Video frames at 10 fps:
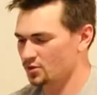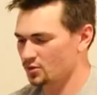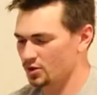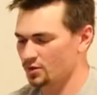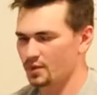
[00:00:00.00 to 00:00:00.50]

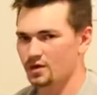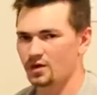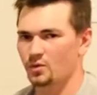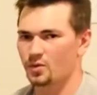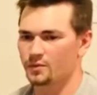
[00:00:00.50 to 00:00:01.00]
what your
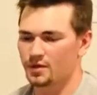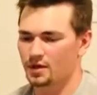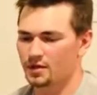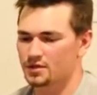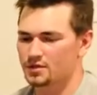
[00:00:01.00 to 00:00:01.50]
bailout whip
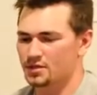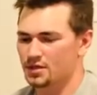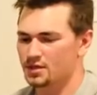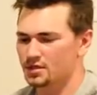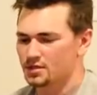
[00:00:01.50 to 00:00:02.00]
does
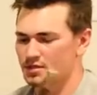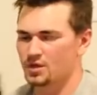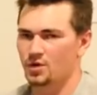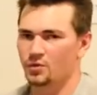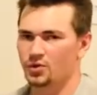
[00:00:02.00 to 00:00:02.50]
is
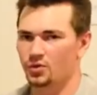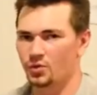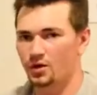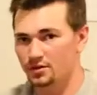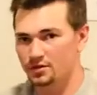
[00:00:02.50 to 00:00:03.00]
when you're
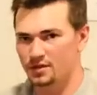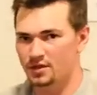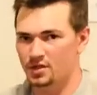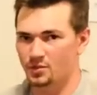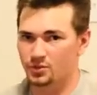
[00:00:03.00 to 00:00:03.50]
wearing
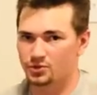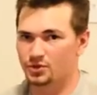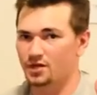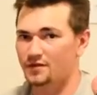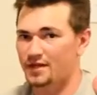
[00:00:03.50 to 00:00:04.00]
the commercial
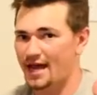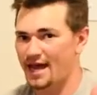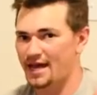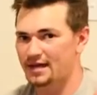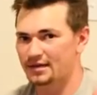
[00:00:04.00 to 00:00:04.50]
diving
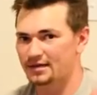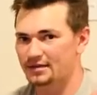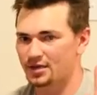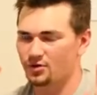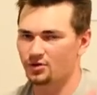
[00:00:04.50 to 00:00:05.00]
hat,
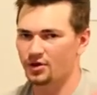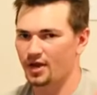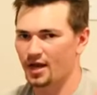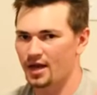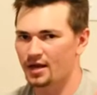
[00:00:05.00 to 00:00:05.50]
they call it a
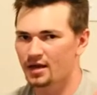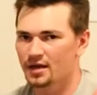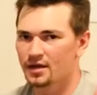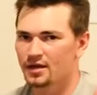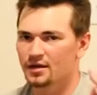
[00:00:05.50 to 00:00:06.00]
hat,
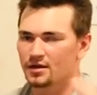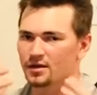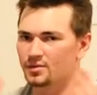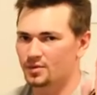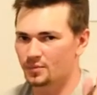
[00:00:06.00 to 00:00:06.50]

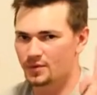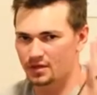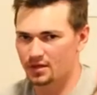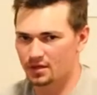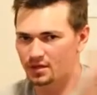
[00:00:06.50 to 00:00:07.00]
um, the
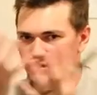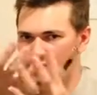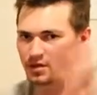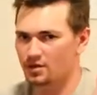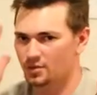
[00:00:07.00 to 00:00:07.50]
big
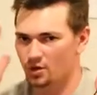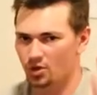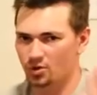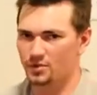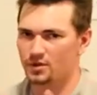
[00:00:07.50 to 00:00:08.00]
um,
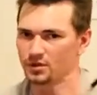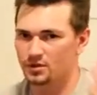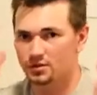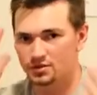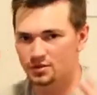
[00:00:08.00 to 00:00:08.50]

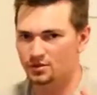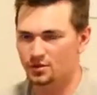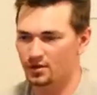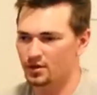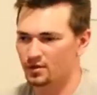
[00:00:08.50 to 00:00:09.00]
Kirby scoot,
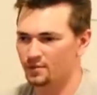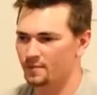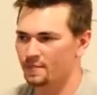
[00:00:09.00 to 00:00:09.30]
um,